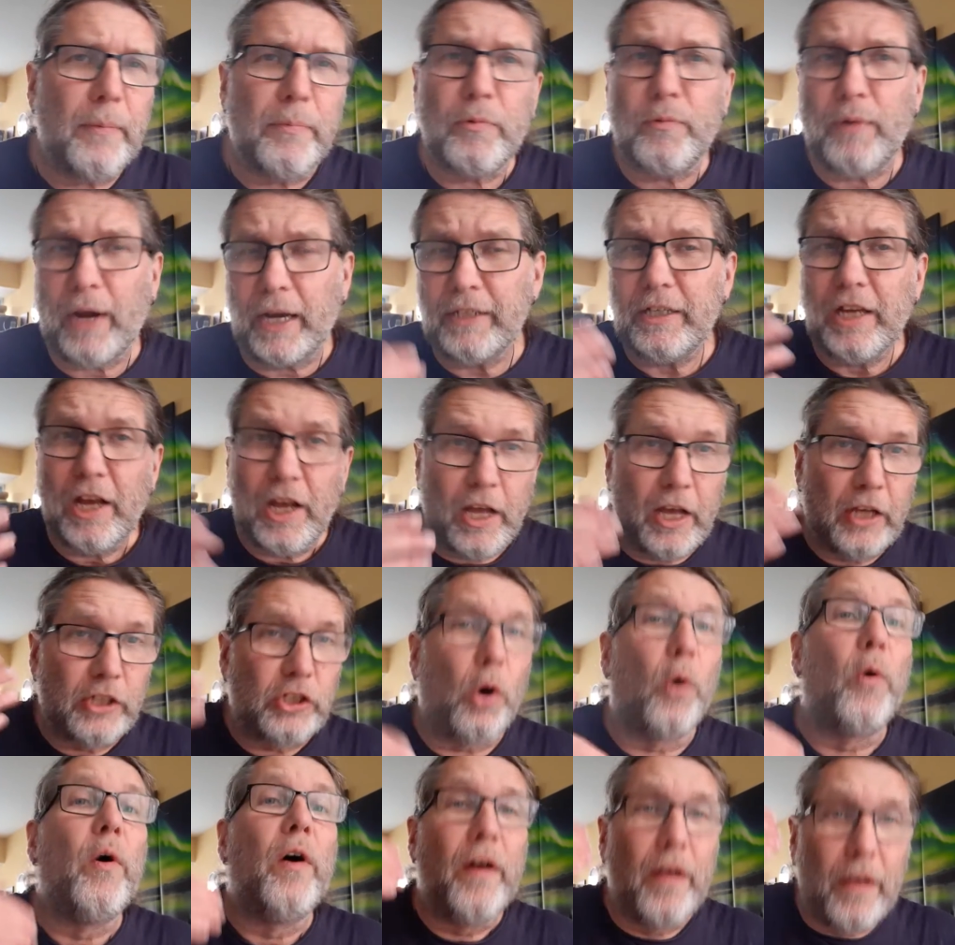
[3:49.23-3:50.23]
right?
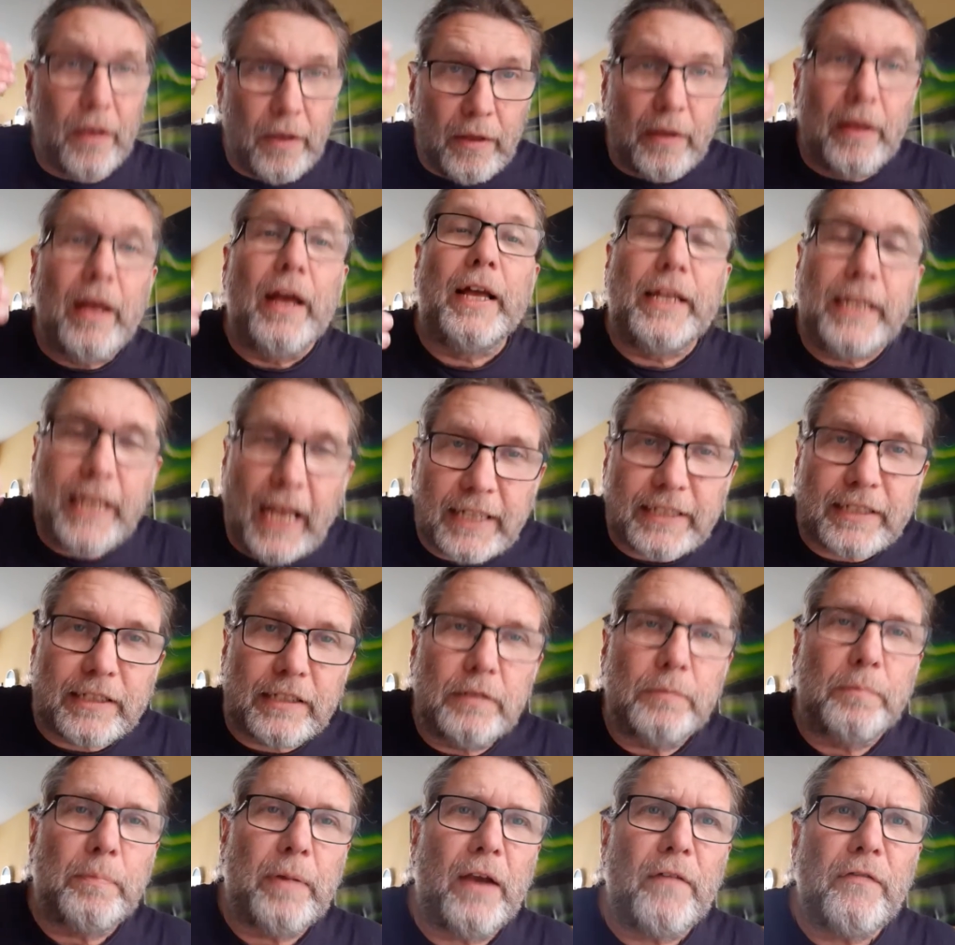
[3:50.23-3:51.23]
So,
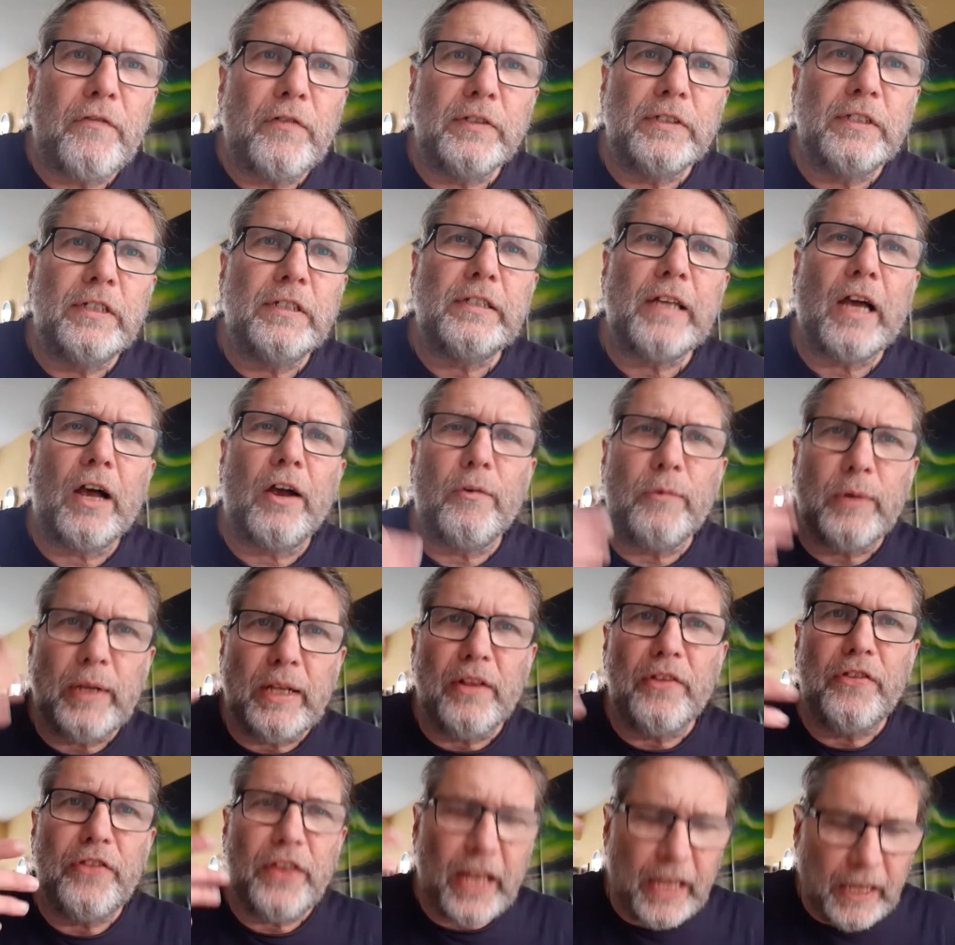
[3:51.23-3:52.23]
yes, references are a
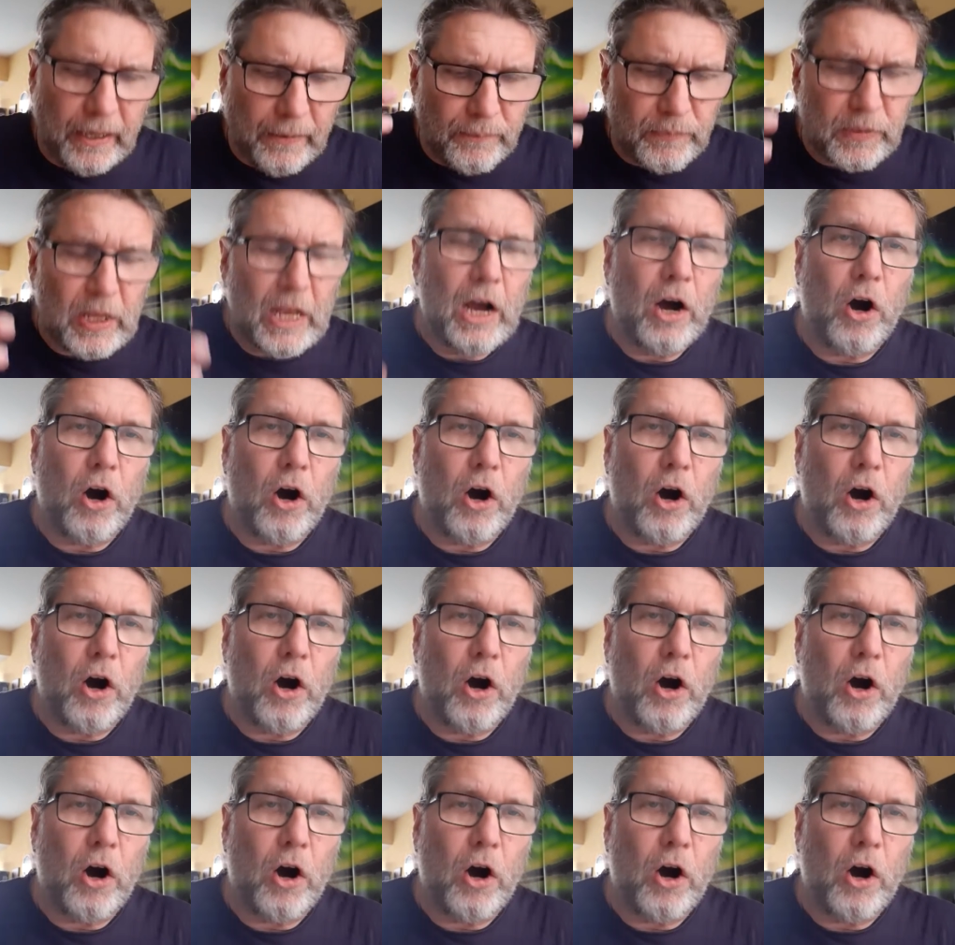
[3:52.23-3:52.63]
real thing.